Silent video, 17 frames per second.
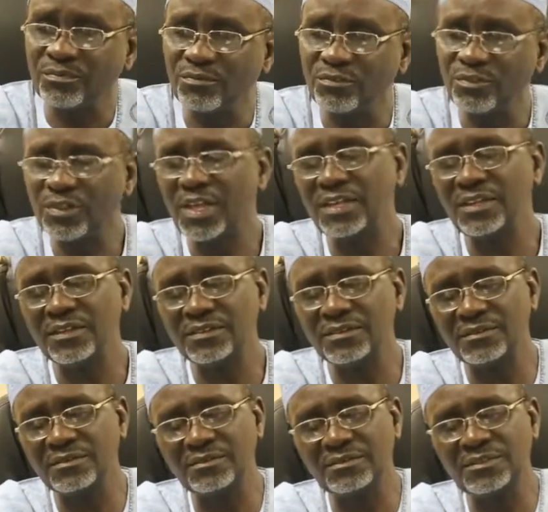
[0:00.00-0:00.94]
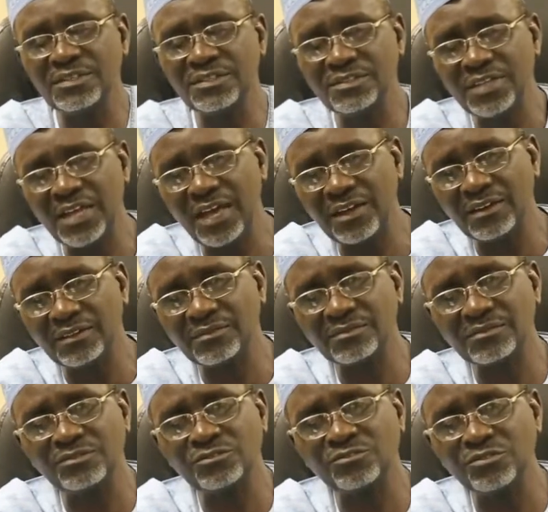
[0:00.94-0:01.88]
so that the
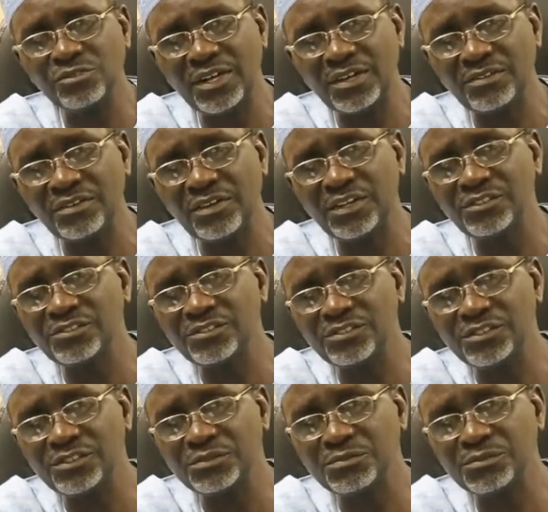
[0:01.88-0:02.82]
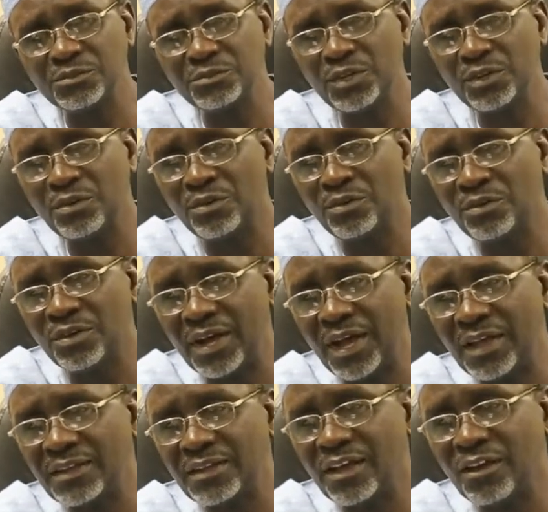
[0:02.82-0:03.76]
teacher-student relationship will be low
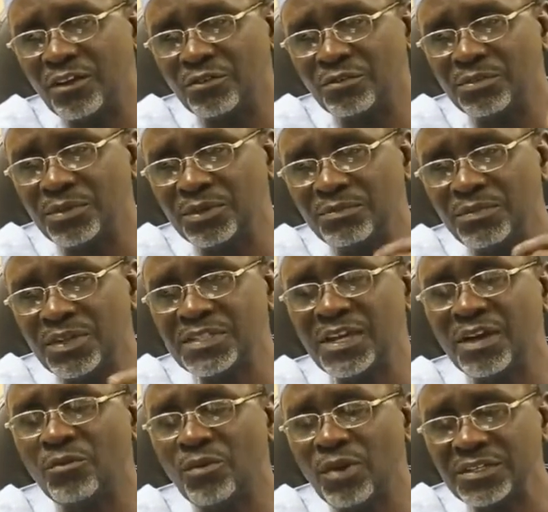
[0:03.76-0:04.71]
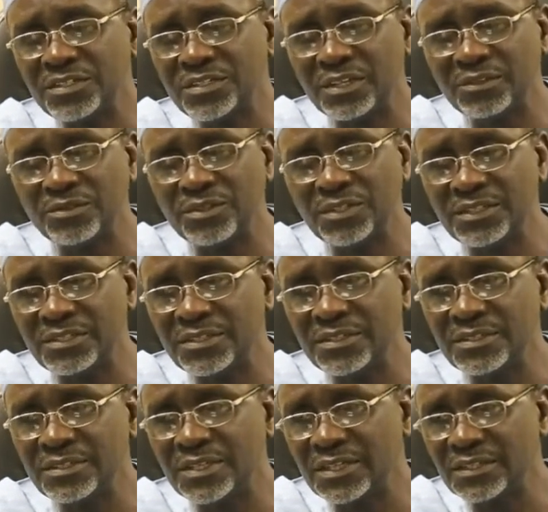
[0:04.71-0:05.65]
and there will be better contact with the
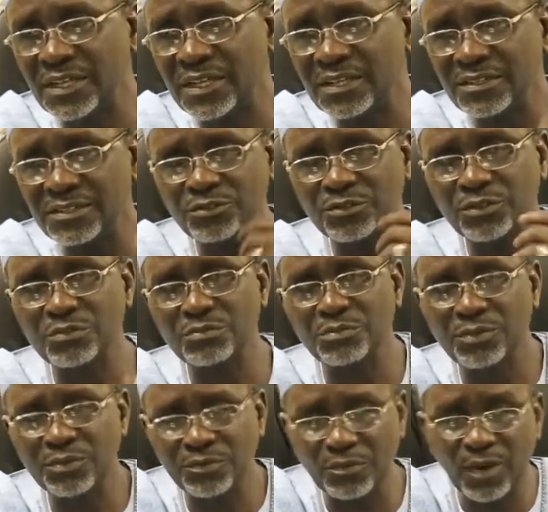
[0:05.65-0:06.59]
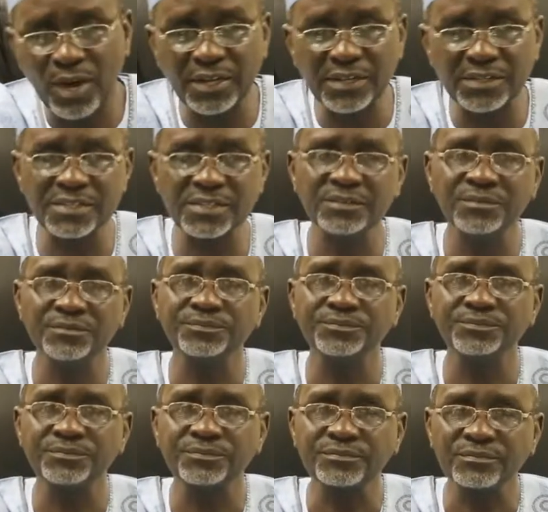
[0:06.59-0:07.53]
teachers and this will improve quality.
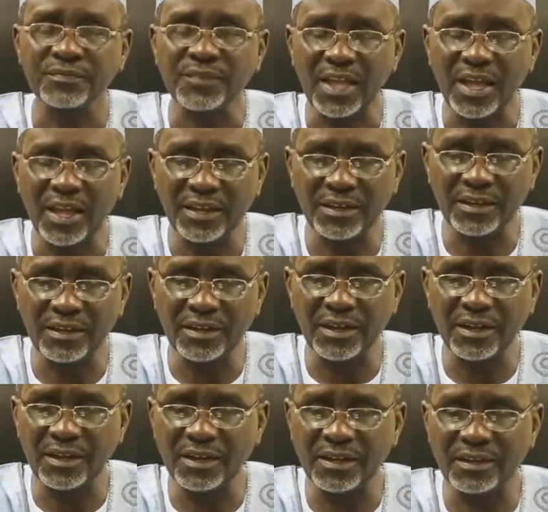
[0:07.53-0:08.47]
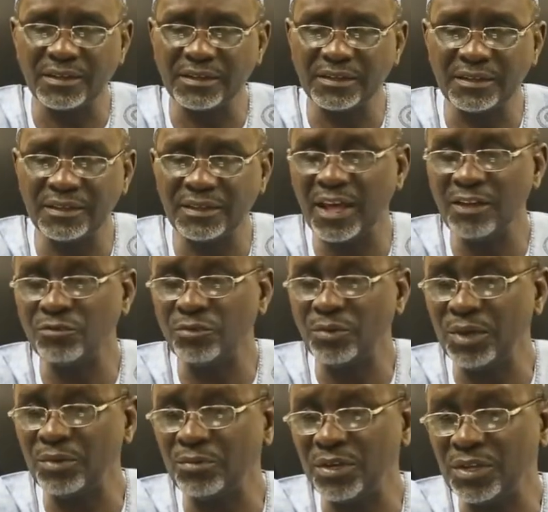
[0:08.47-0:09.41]
And uh, in that
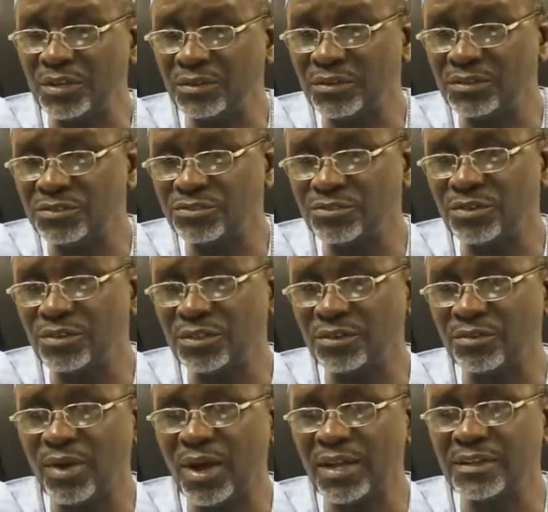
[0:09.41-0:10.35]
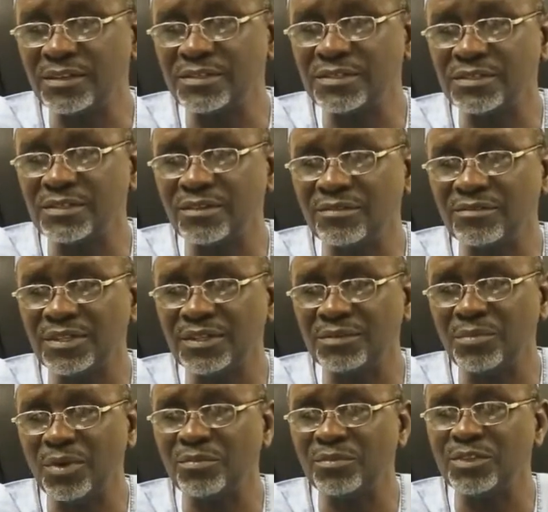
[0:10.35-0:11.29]
way, we restore the quality of
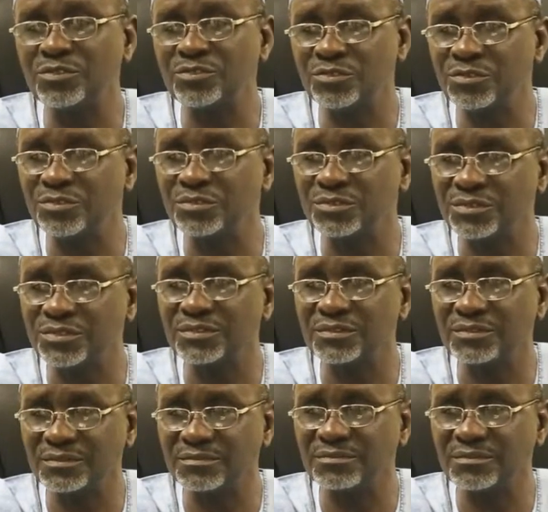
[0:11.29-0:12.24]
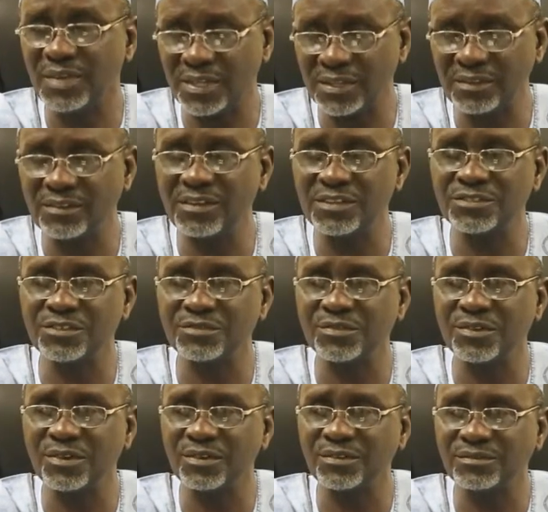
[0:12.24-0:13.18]
the public schools by the grace
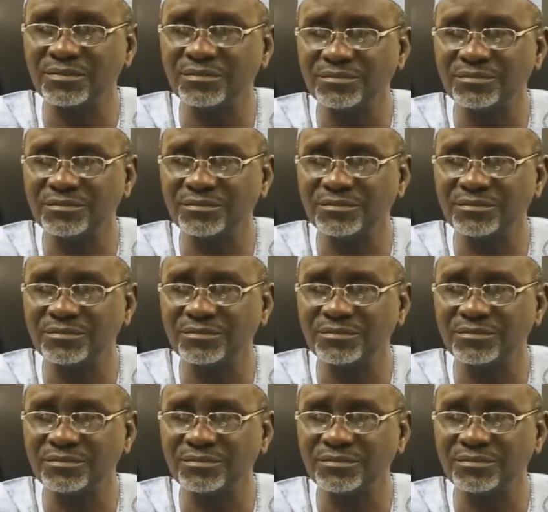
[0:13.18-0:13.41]
of God.